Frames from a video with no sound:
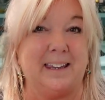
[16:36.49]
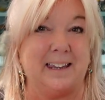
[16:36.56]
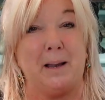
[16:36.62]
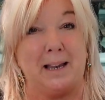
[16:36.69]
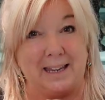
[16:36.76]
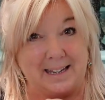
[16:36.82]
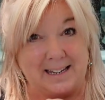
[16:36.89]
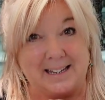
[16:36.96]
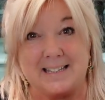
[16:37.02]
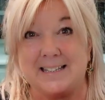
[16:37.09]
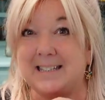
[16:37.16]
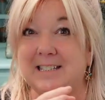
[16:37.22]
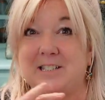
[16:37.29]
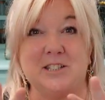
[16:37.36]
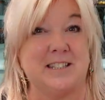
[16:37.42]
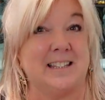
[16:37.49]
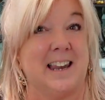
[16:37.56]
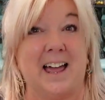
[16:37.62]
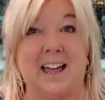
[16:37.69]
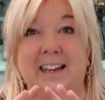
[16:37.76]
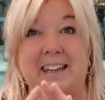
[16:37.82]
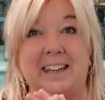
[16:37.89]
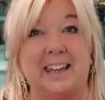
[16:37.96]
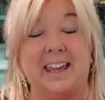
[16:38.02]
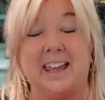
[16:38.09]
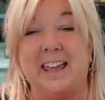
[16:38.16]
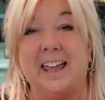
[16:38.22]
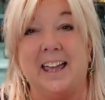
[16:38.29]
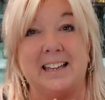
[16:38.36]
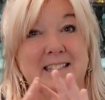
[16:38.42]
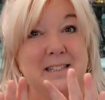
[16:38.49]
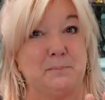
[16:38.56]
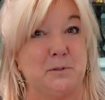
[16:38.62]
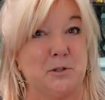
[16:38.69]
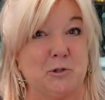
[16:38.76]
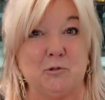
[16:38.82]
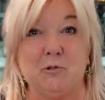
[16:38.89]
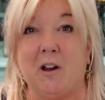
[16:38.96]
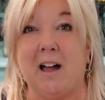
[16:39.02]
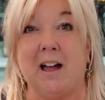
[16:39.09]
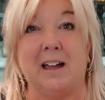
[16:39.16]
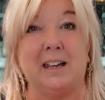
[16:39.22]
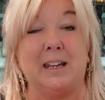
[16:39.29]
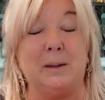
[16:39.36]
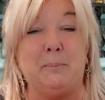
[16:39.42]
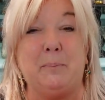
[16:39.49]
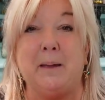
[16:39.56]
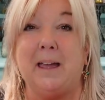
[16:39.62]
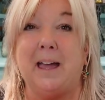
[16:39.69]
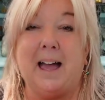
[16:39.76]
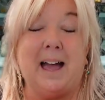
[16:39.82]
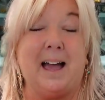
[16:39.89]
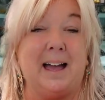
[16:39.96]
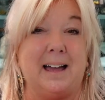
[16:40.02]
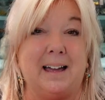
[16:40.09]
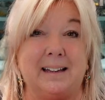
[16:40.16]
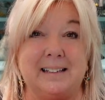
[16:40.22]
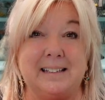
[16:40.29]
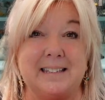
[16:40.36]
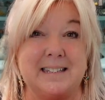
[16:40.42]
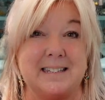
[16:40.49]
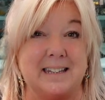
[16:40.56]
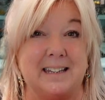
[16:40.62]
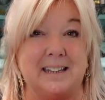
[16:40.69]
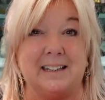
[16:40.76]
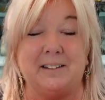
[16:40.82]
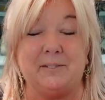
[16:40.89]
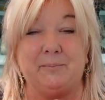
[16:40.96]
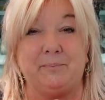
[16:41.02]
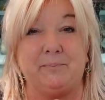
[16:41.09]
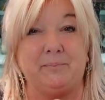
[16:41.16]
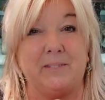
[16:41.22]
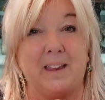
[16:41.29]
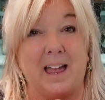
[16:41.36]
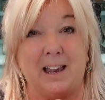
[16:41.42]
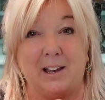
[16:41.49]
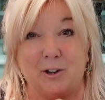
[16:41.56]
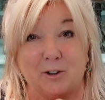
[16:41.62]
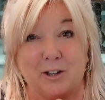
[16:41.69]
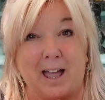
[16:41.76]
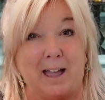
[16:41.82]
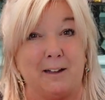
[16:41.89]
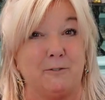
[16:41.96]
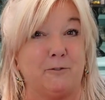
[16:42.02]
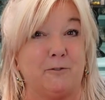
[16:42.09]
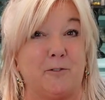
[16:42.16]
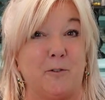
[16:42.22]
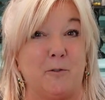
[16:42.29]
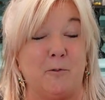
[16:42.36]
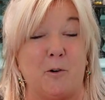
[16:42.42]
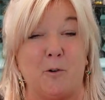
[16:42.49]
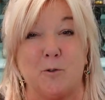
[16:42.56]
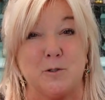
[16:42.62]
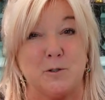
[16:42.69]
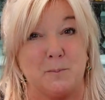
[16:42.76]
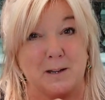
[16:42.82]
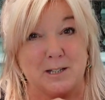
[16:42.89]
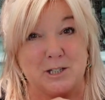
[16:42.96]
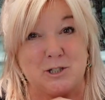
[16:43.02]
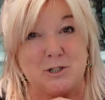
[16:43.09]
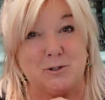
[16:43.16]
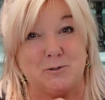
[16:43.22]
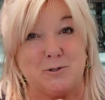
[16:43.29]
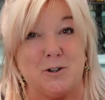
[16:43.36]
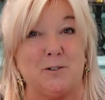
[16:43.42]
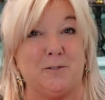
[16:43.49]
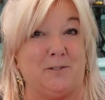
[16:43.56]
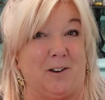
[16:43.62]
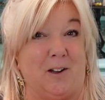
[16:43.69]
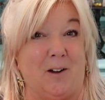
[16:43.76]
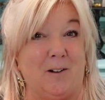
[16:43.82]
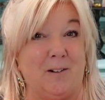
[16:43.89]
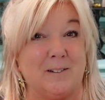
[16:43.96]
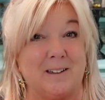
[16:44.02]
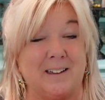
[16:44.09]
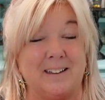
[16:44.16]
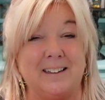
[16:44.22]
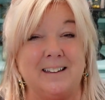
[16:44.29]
Please just like, subscribe, and look out for also my studio vlog.